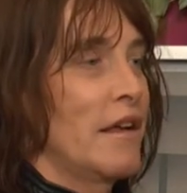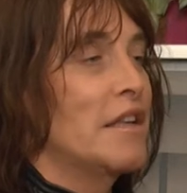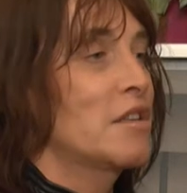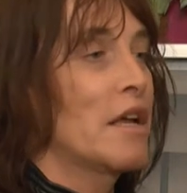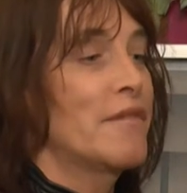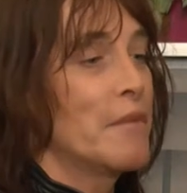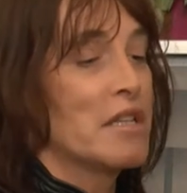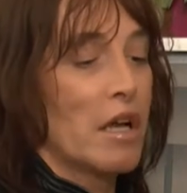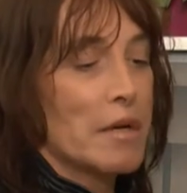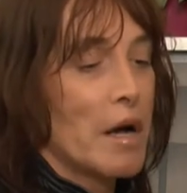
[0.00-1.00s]
It's
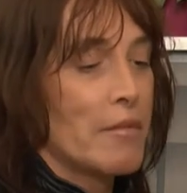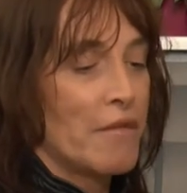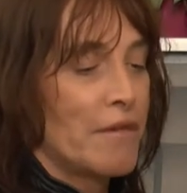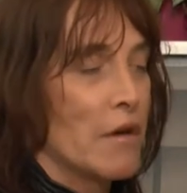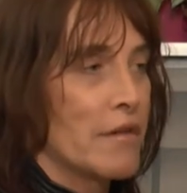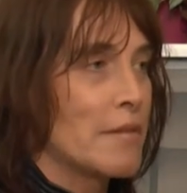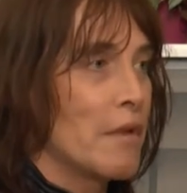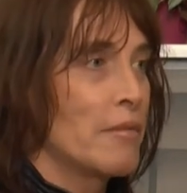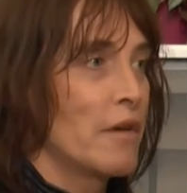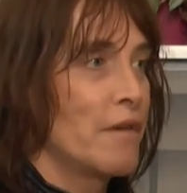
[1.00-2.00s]
like a mobile phone. That
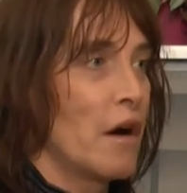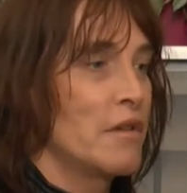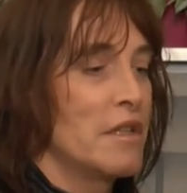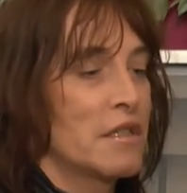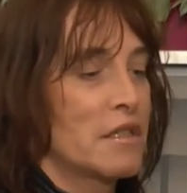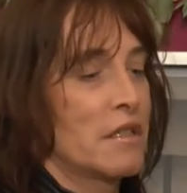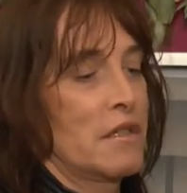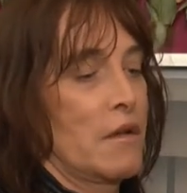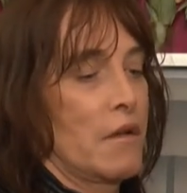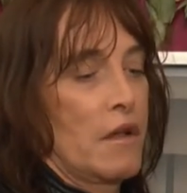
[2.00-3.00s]
mobile phone
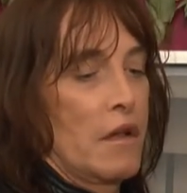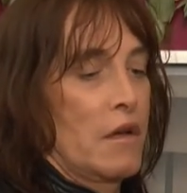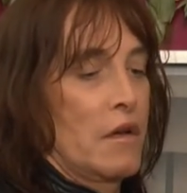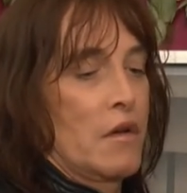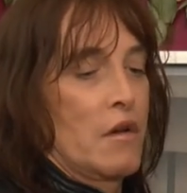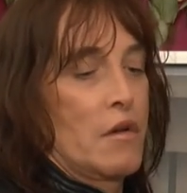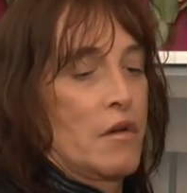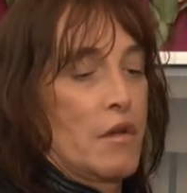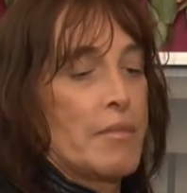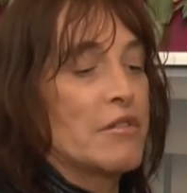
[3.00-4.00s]
is,
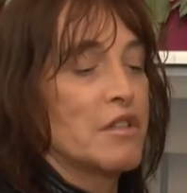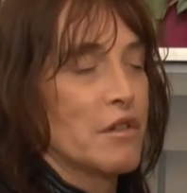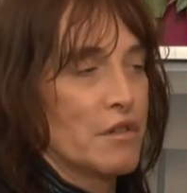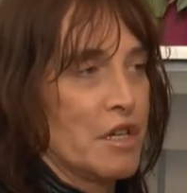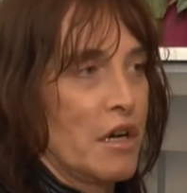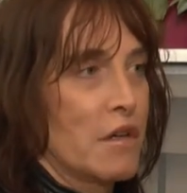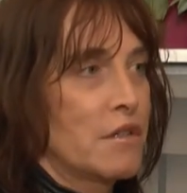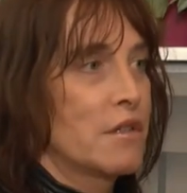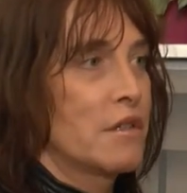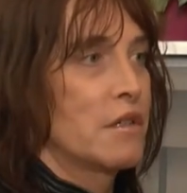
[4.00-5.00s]
the battery's not
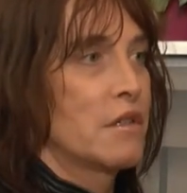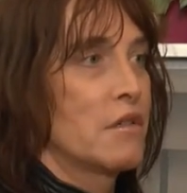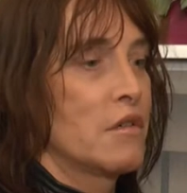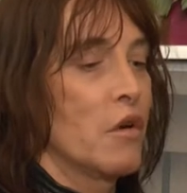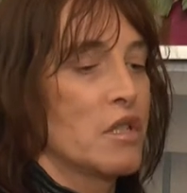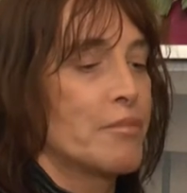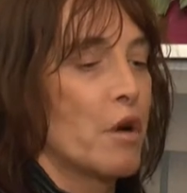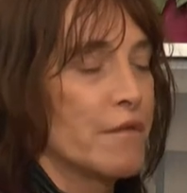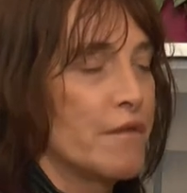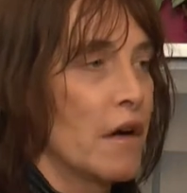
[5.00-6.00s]
charged, or it's a
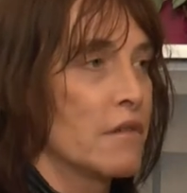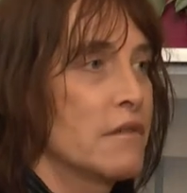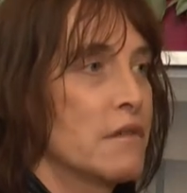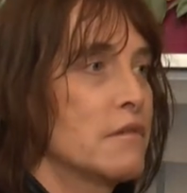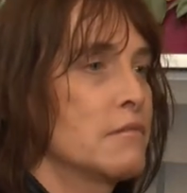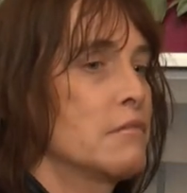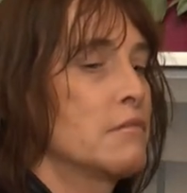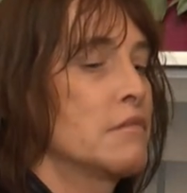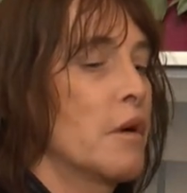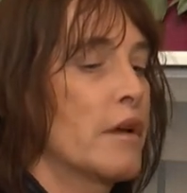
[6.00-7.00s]
broken phone,
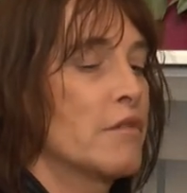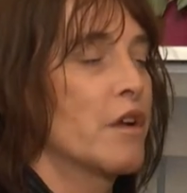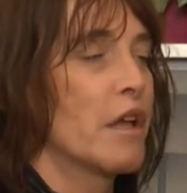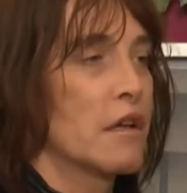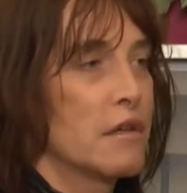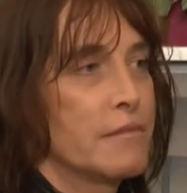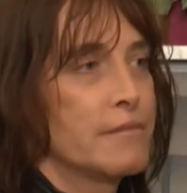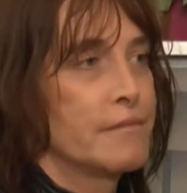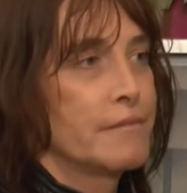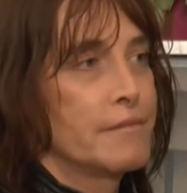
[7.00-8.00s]
no one can ring.
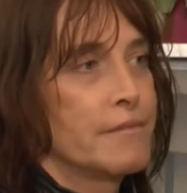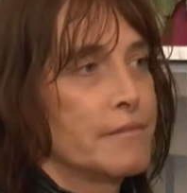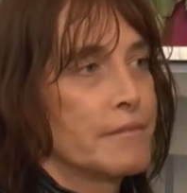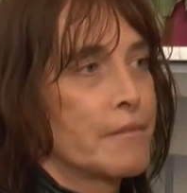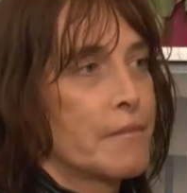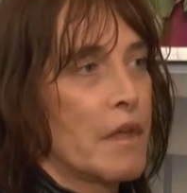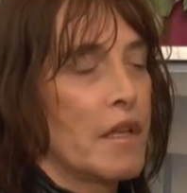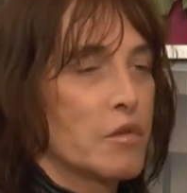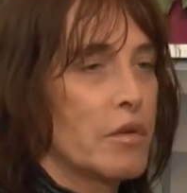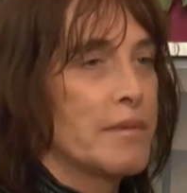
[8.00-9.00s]

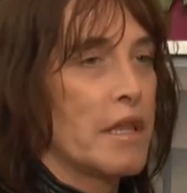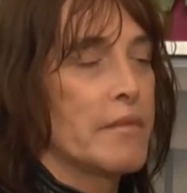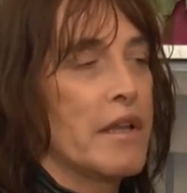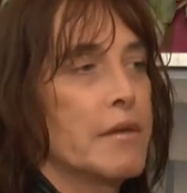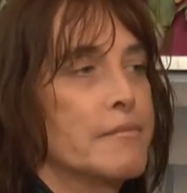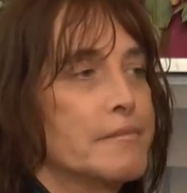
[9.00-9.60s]
It's always about the medium.